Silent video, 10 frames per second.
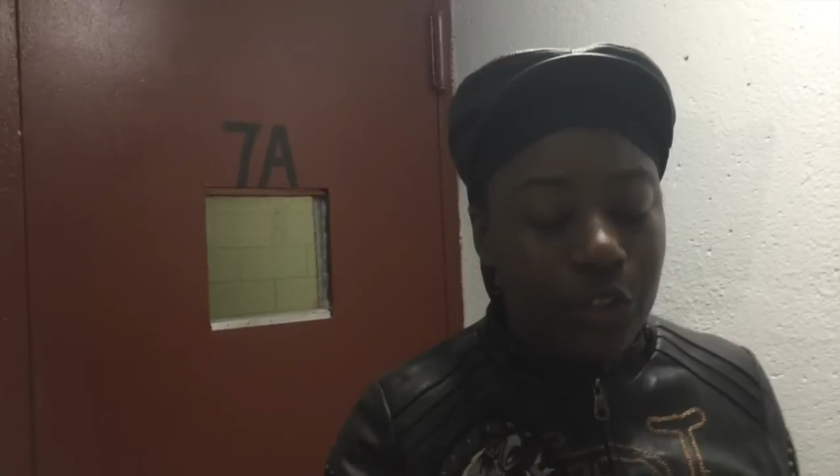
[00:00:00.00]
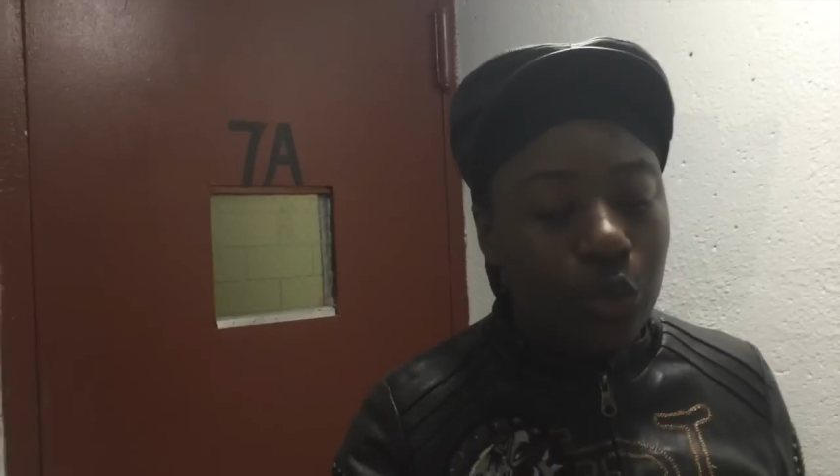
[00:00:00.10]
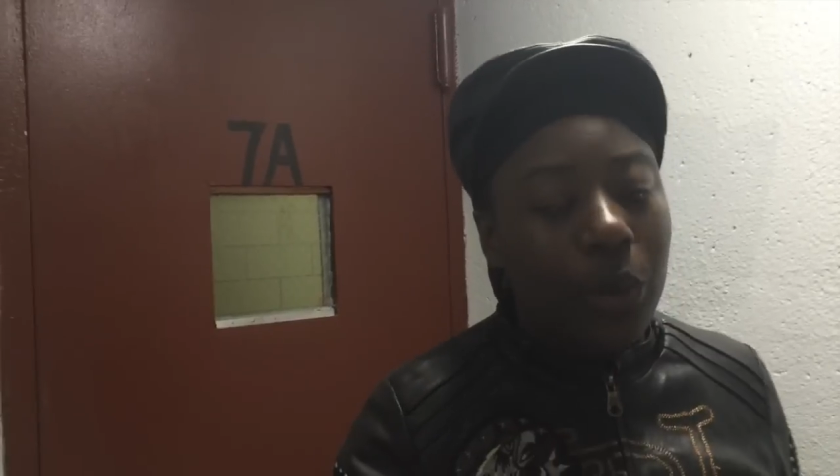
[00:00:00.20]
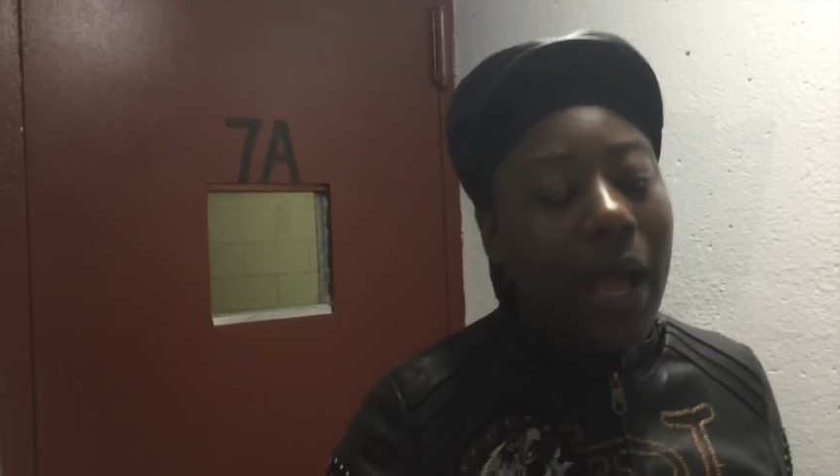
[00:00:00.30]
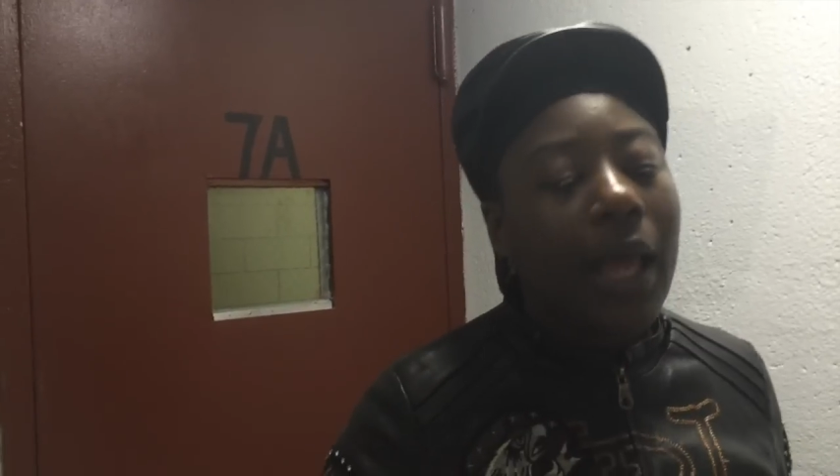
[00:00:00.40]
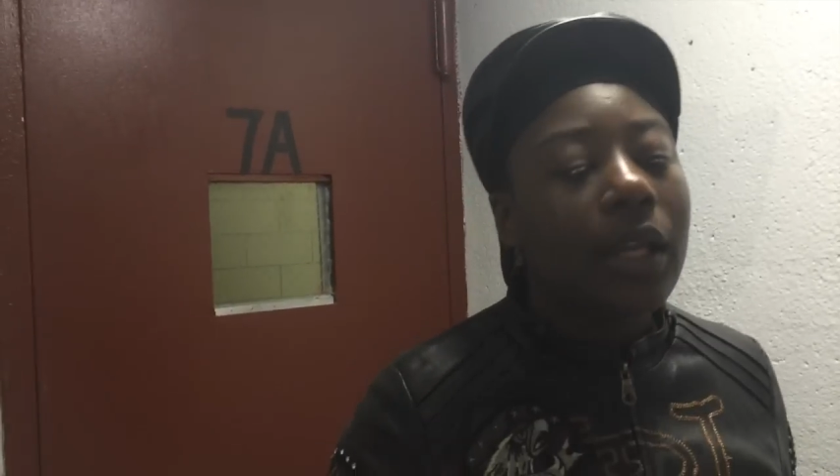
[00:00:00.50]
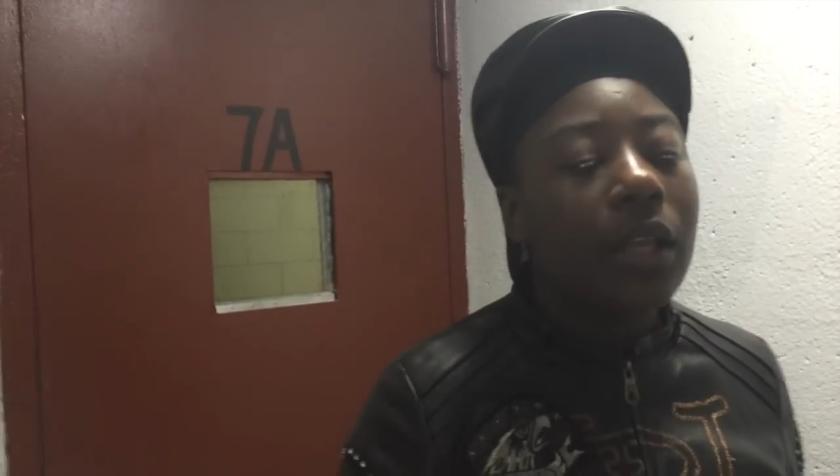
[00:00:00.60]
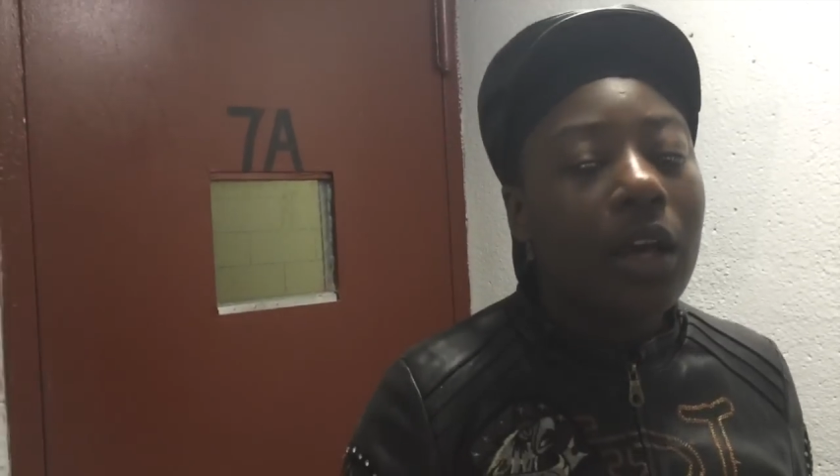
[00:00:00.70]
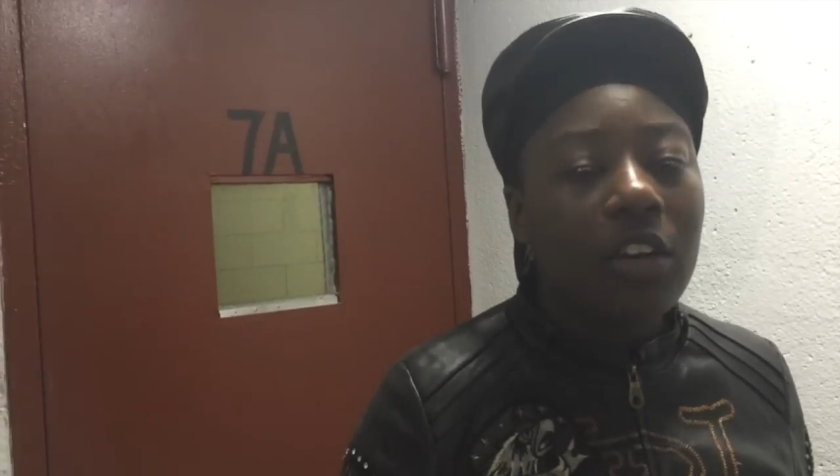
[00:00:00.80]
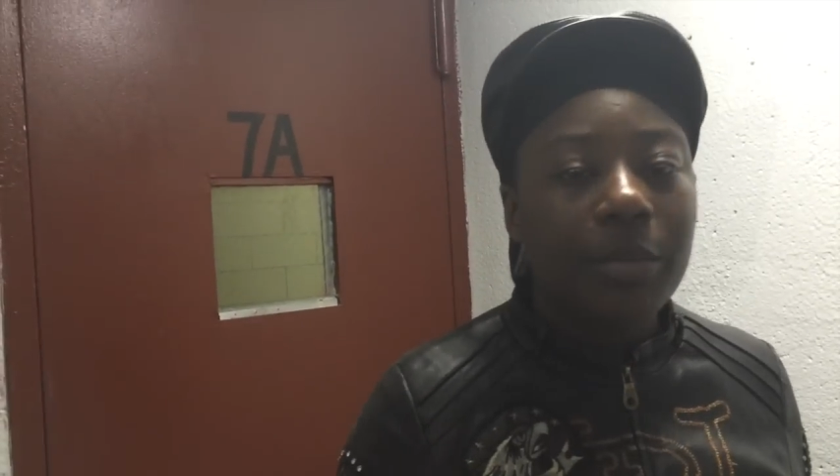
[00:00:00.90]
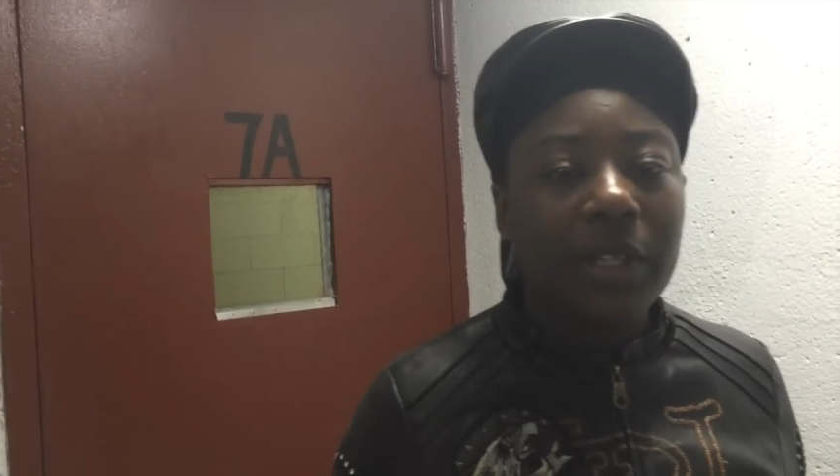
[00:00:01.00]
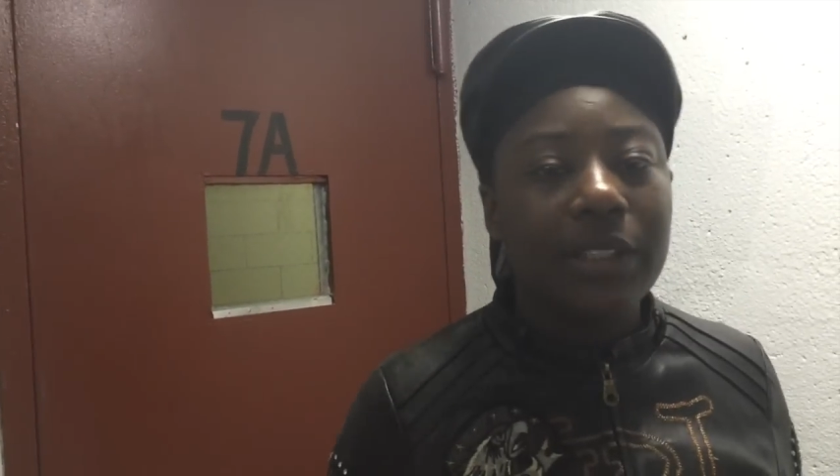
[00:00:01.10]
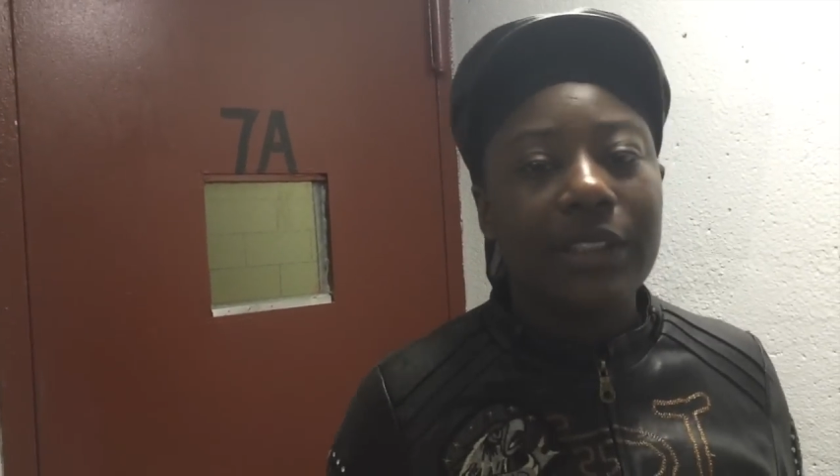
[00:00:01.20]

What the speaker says: do it out of love because